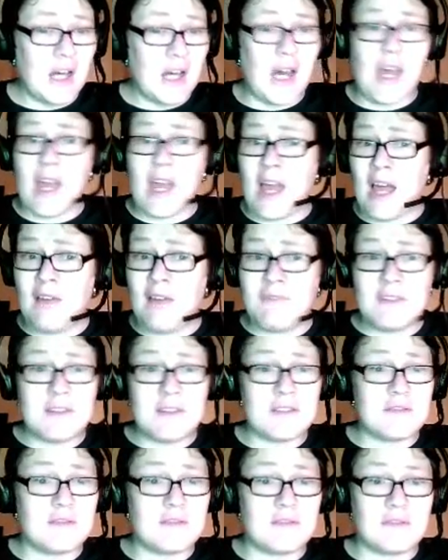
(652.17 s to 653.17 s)
I haven't
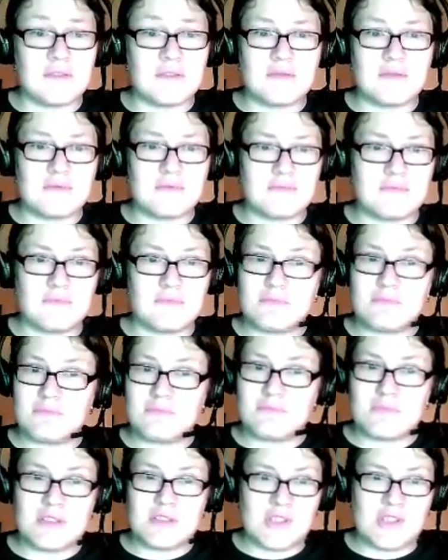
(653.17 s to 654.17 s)

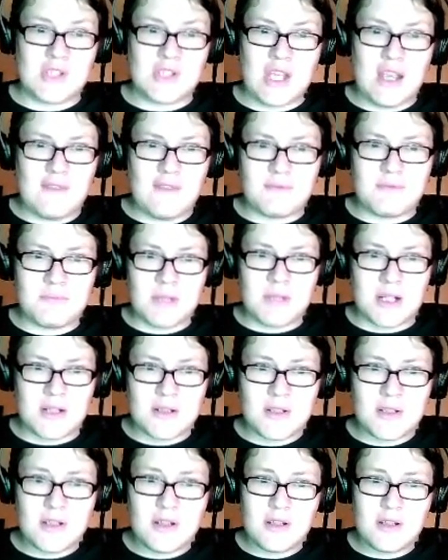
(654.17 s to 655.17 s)
shaved
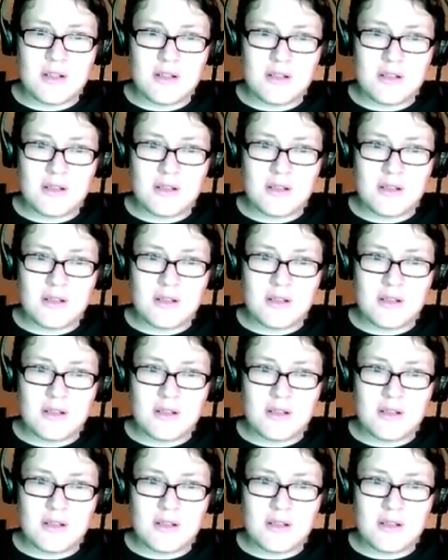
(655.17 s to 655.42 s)
much,